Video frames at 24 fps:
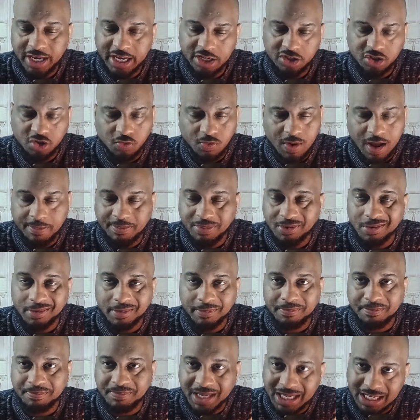
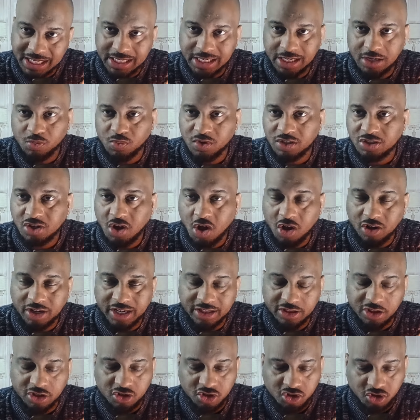interoperability, we're
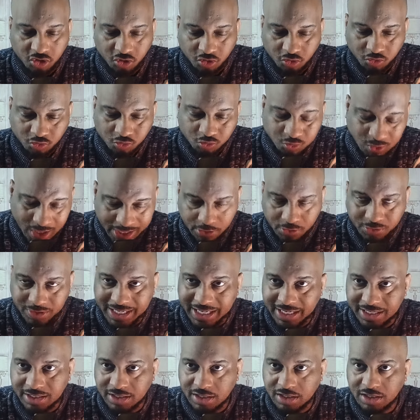talking the
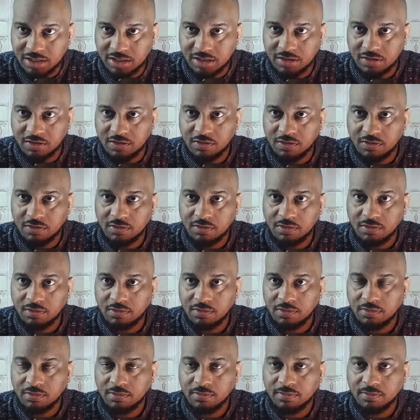trillions.
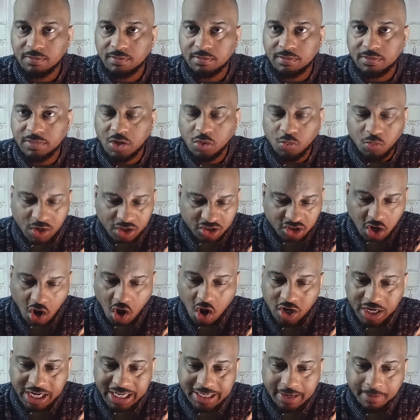We're
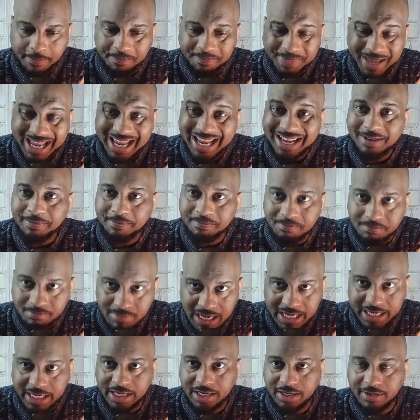talking the big
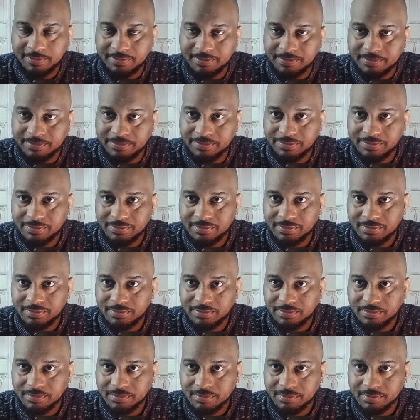money.
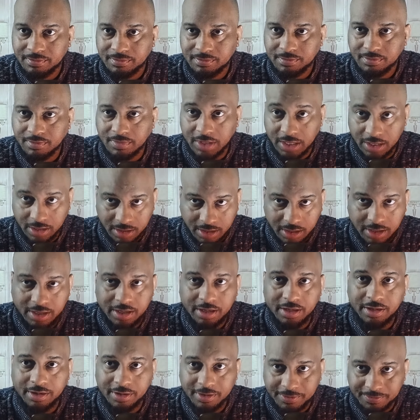
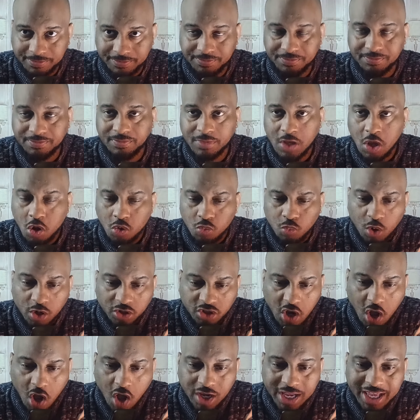Yeah. We're
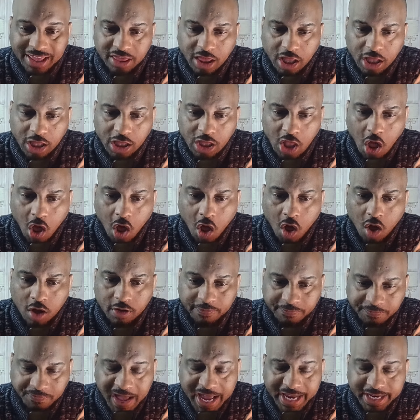talking the long
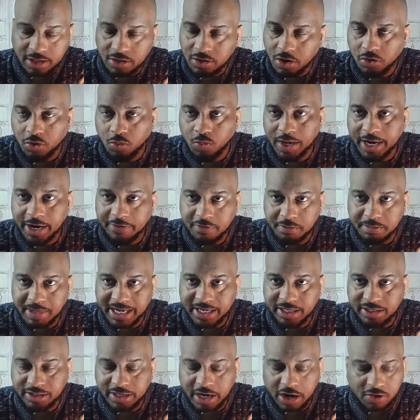fight. You know, the one
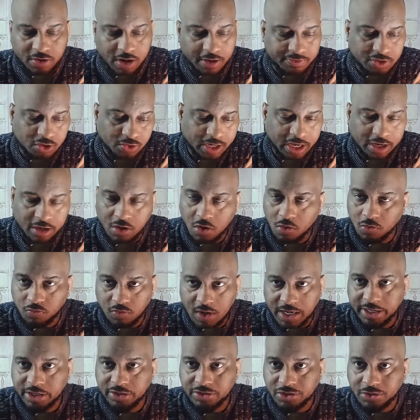everybody's scared of. So they go
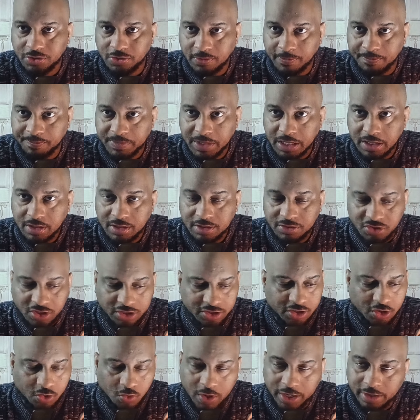run into
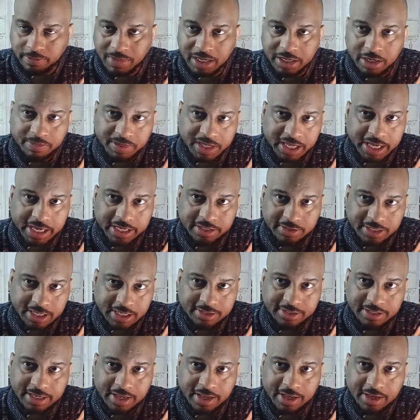just the quick money plays
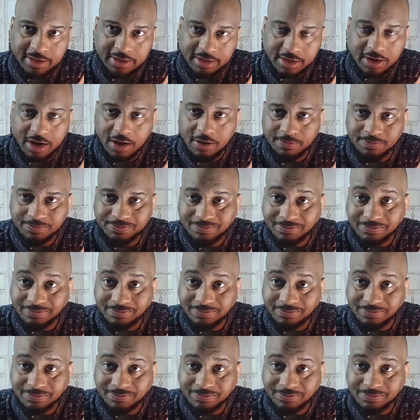because, you know,